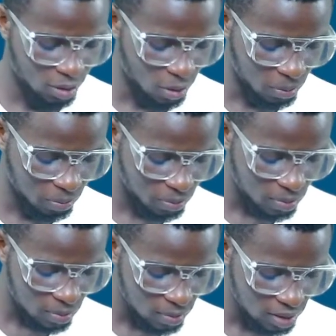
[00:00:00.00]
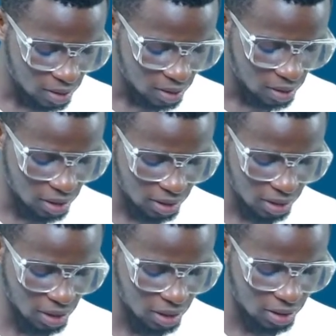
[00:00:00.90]
So
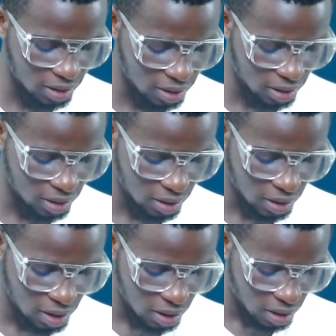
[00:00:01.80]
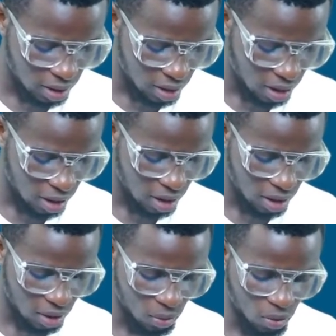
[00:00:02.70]
this is
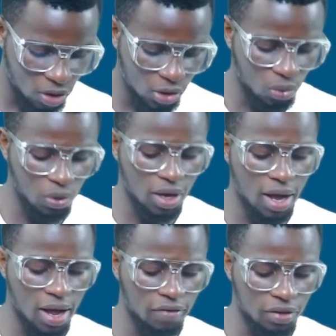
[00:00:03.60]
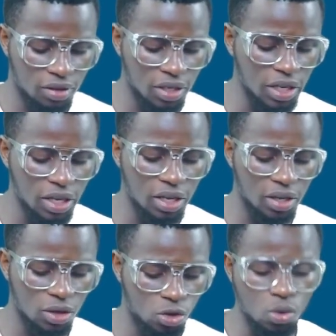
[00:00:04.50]
what we have.
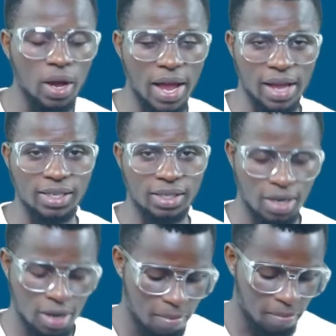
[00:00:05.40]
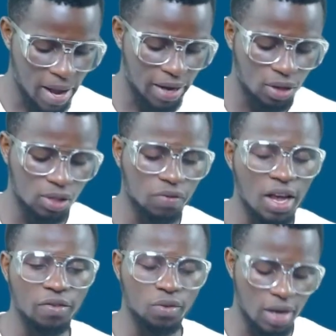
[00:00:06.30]
2x
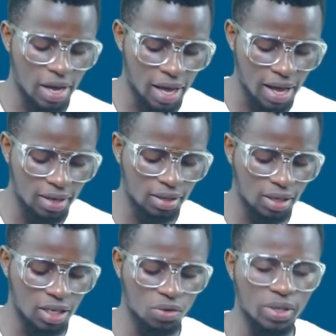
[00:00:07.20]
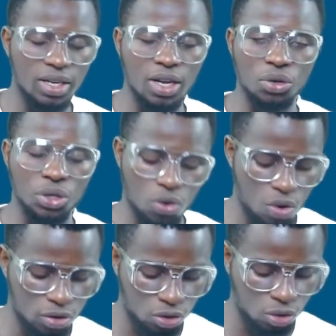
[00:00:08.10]
minus 5 over x is greater than or
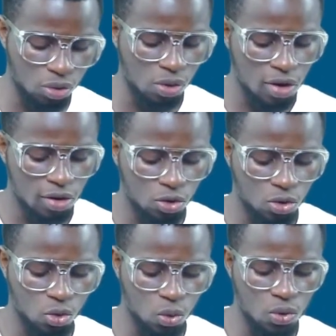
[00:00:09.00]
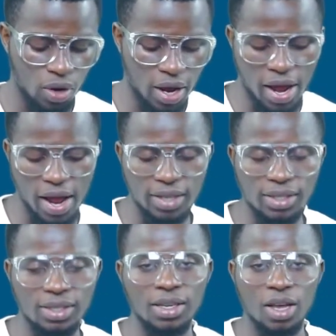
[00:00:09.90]
equal to
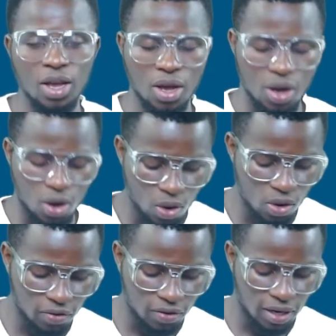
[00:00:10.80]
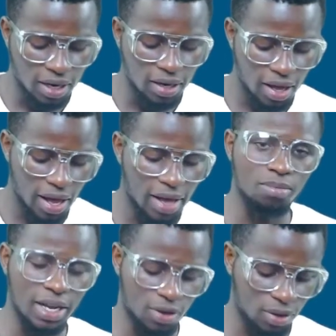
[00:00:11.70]
2x over x
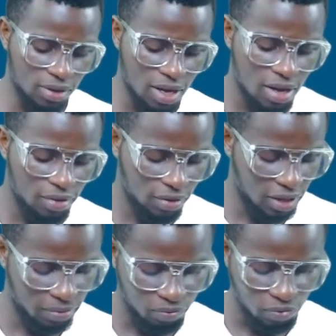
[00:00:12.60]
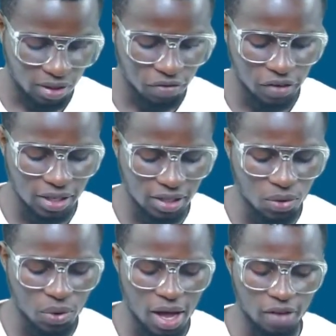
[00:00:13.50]
minus 3. The
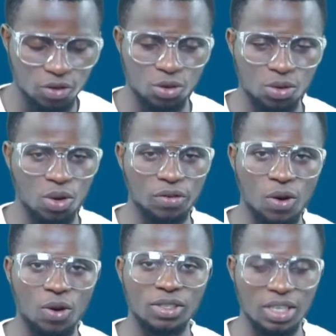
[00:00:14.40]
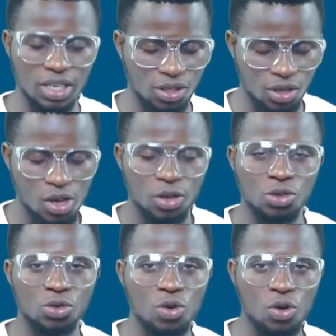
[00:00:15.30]
first thing we have to do, of course, is
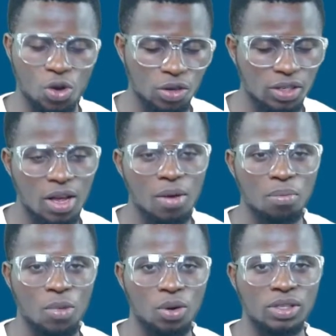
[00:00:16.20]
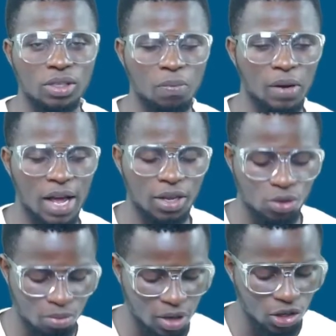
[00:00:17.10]
to cross
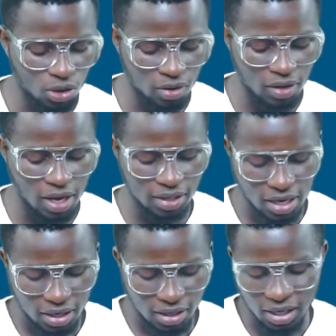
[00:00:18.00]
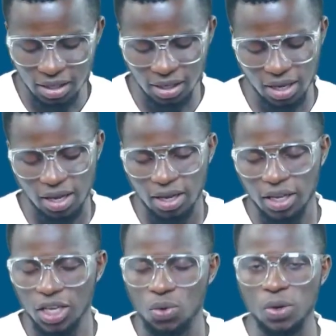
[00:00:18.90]
multiply to make sure that this
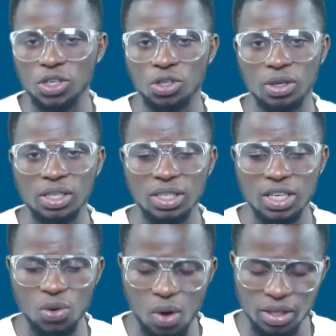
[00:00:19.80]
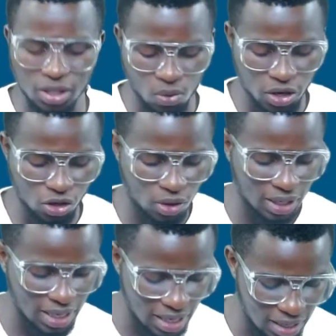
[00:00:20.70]
equation, this inequality
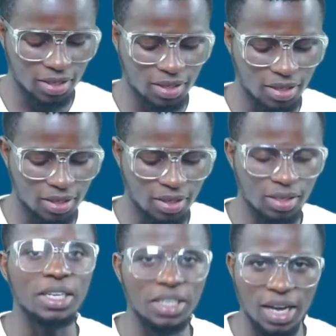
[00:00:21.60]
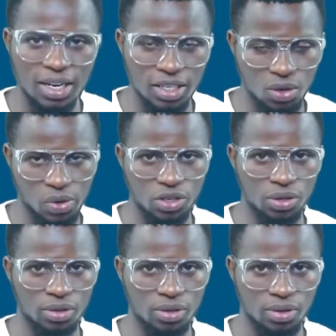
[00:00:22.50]
equation, is a linear
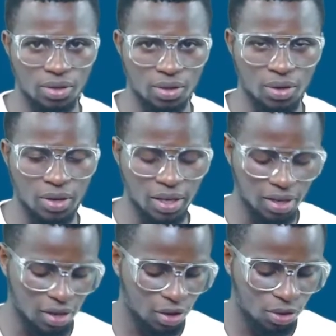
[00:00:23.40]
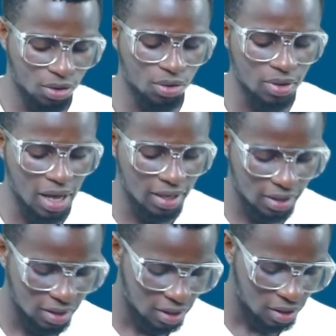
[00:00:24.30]
equation. Okay, to do
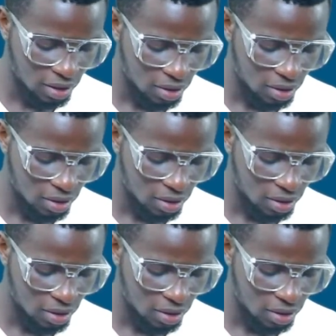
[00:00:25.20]
that,